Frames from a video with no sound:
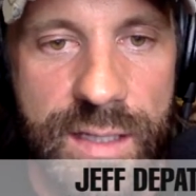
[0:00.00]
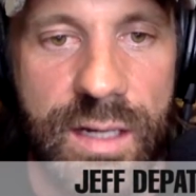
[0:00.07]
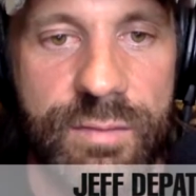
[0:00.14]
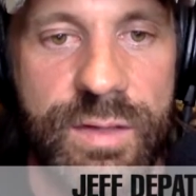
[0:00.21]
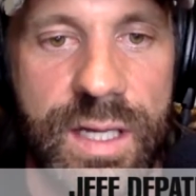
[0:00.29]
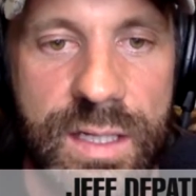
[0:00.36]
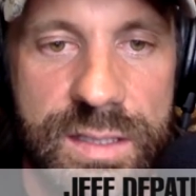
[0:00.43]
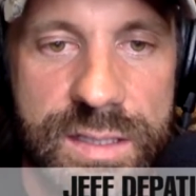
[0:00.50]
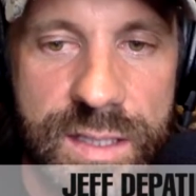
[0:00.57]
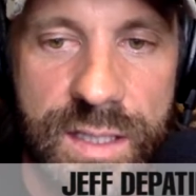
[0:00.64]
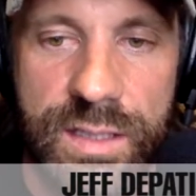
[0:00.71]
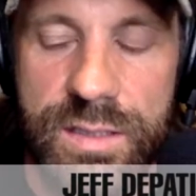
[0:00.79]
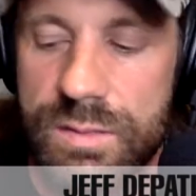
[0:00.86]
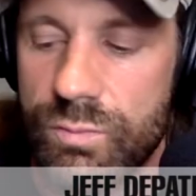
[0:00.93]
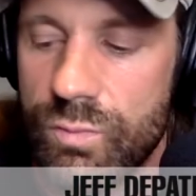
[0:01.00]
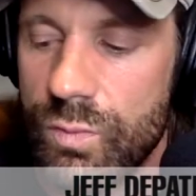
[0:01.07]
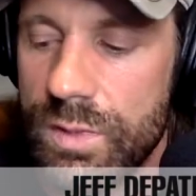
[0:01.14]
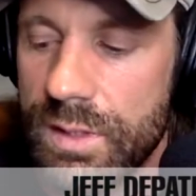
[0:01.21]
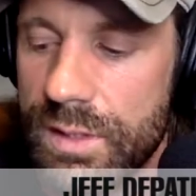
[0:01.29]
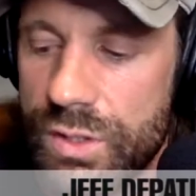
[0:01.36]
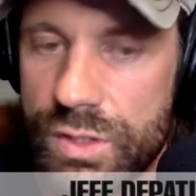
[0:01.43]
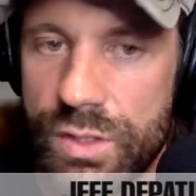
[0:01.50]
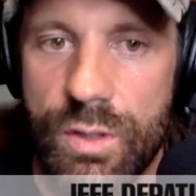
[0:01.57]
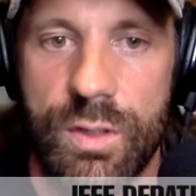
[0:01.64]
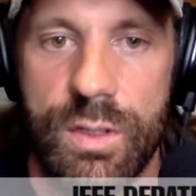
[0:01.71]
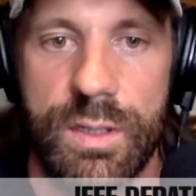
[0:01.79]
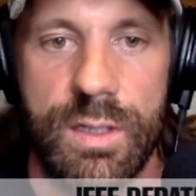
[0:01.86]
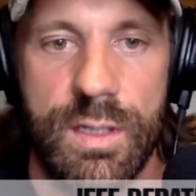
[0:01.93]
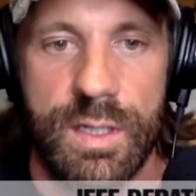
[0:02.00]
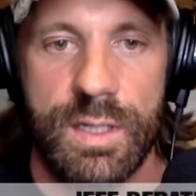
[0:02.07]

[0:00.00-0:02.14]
and Afghanistan is really showing